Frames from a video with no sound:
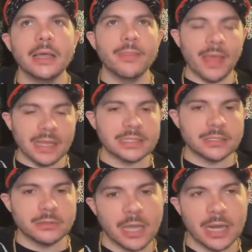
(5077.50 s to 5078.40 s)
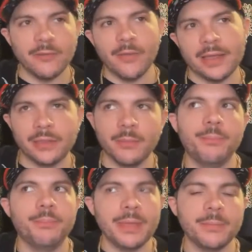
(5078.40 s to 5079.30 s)
that's kind of like the
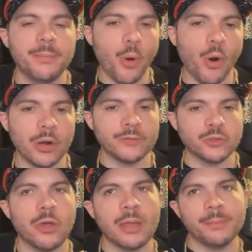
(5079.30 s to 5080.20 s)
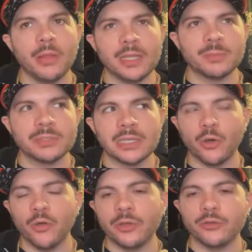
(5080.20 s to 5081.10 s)
big part of Tribe Plus, besides
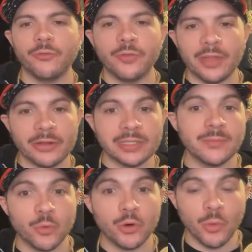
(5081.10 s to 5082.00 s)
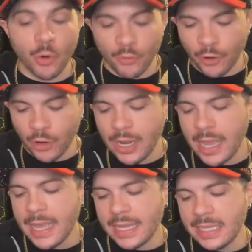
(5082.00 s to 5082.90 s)
all the other flair and stuff we'll go over,
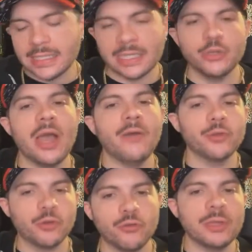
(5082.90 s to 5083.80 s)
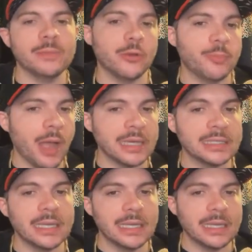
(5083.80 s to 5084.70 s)
is like you have the cream
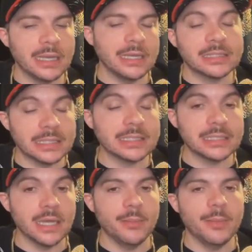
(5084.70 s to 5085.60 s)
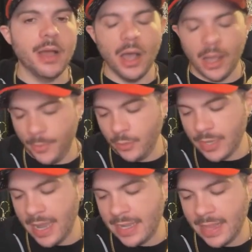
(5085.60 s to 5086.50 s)
nearby system.
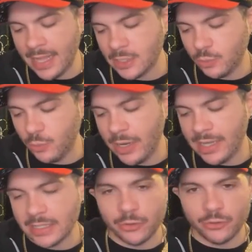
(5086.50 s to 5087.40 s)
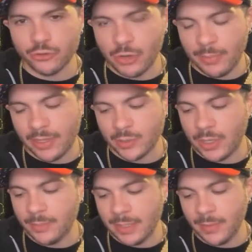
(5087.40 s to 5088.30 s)
Okay, and that's where it's under Tribe Plus, what
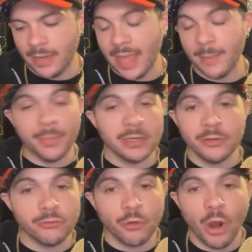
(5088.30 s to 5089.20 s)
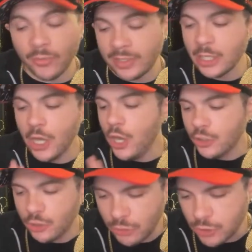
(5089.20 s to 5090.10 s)
I mean by that. But either regardless,
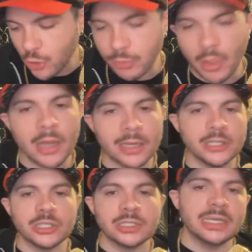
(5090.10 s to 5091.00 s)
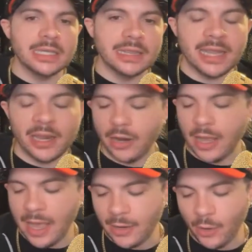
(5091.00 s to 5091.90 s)
there's no blockages in there
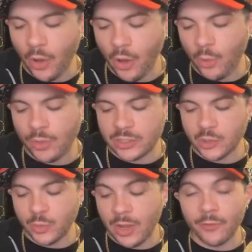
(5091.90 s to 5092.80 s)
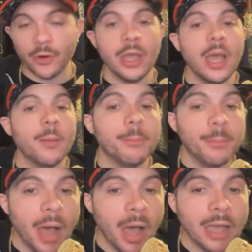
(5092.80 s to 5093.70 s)
at all whatsoever.
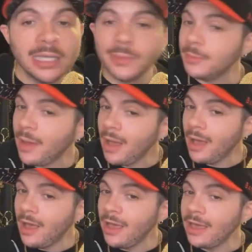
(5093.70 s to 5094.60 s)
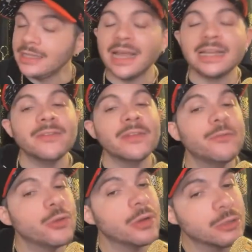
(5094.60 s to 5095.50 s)
But keep in mind that even if
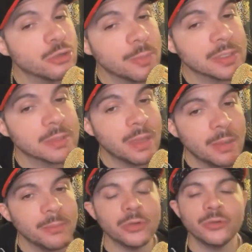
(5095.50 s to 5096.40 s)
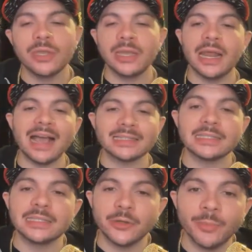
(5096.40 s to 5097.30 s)
you're not a Tribe Plus member and you can't access
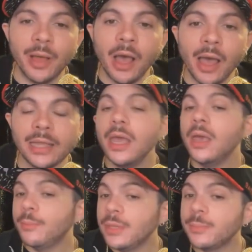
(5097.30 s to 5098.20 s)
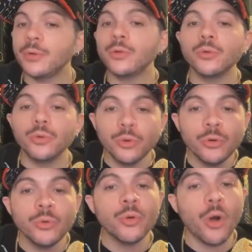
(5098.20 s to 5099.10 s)
nearby, people
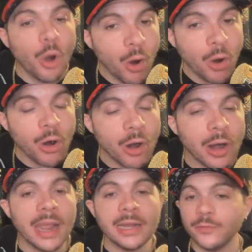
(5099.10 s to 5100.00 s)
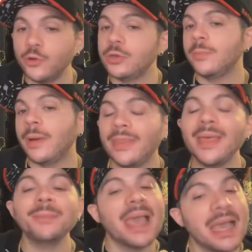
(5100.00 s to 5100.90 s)
who are, and if you're nearby
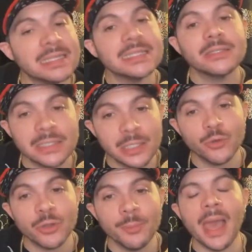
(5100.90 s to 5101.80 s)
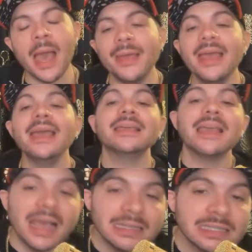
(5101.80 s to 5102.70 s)
them, can still see you on the map,
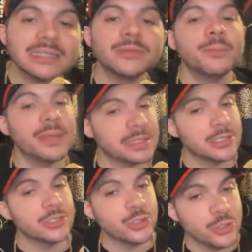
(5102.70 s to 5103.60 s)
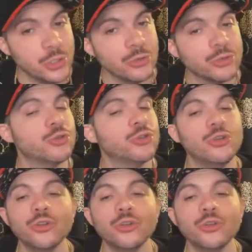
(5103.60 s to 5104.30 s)
can still message you, so you